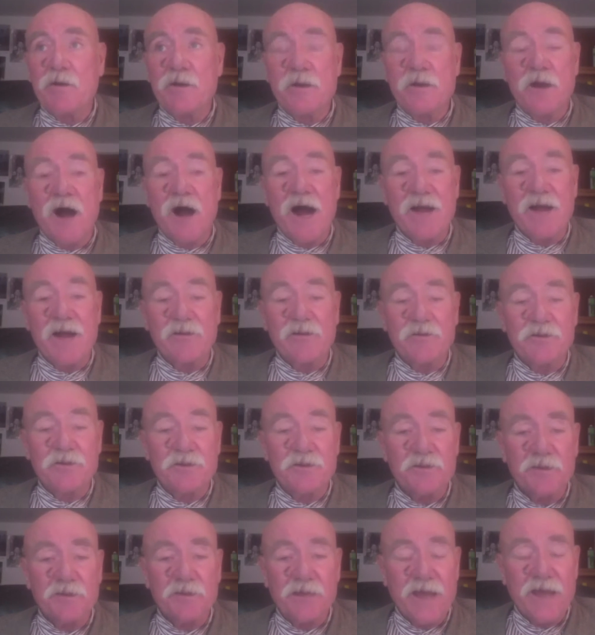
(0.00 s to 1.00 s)
island
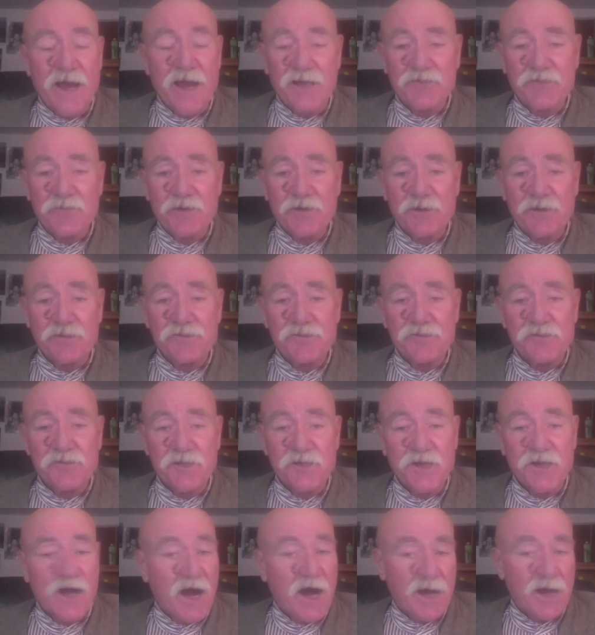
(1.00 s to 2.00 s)
in the Caspian Sea?
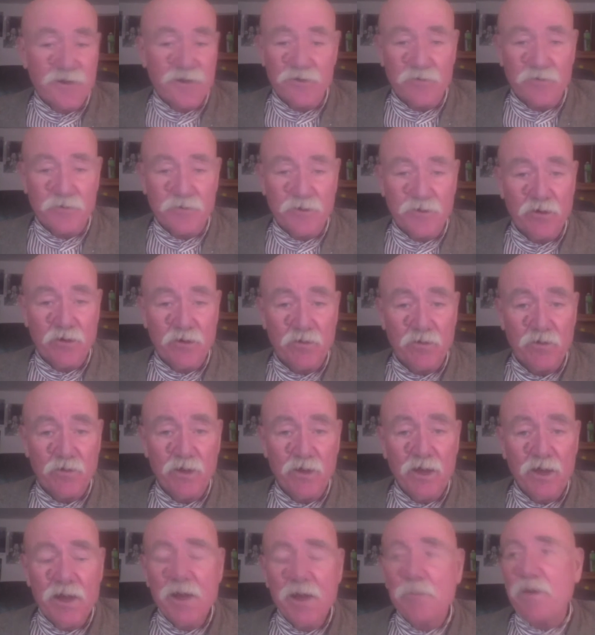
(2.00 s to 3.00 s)
I don't know.
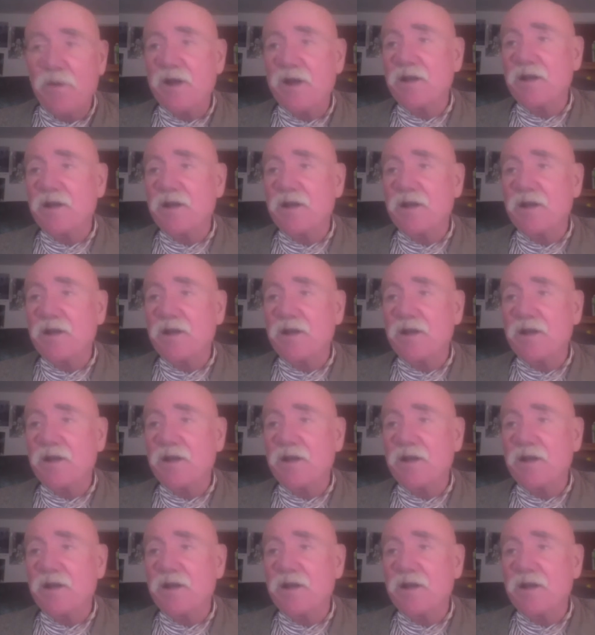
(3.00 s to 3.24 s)
But it